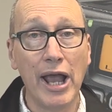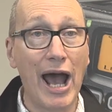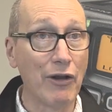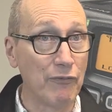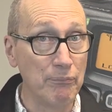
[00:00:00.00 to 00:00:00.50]

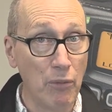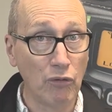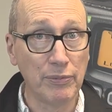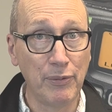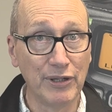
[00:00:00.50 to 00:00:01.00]
out of
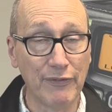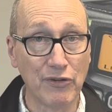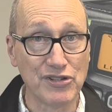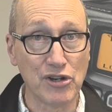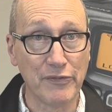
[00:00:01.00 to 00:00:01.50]
multiple
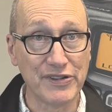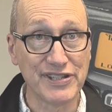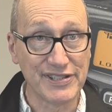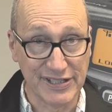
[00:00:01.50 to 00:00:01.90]
different services,